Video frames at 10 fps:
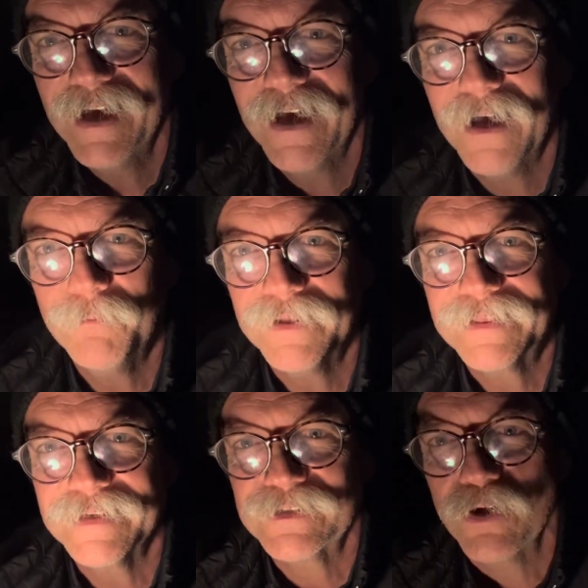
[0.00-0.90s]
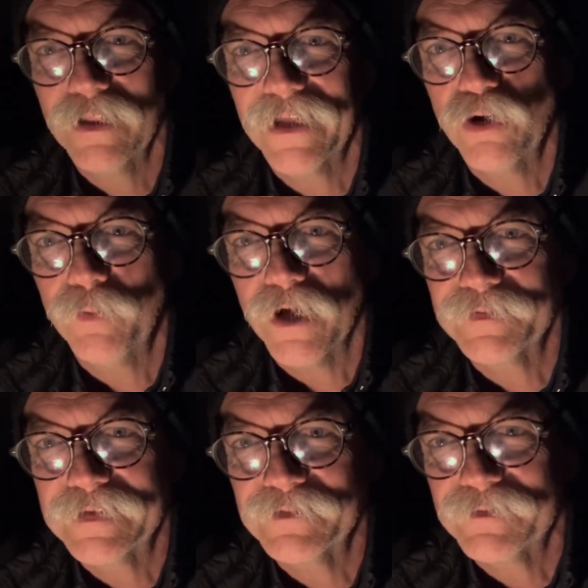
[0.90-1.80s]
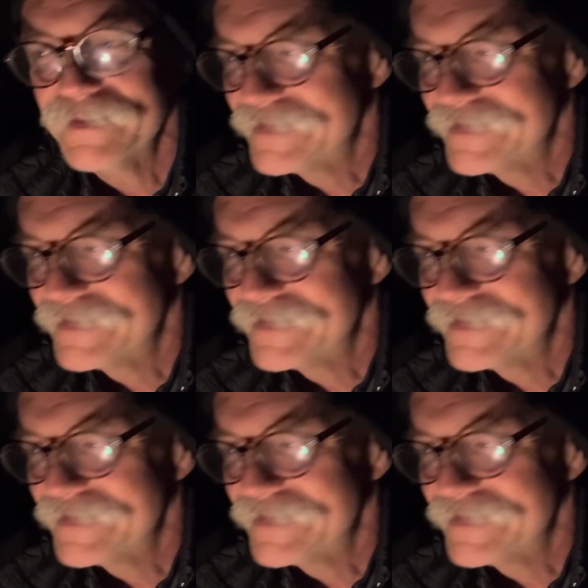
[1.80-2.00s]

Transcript: But this Olight O-Bulb seems to be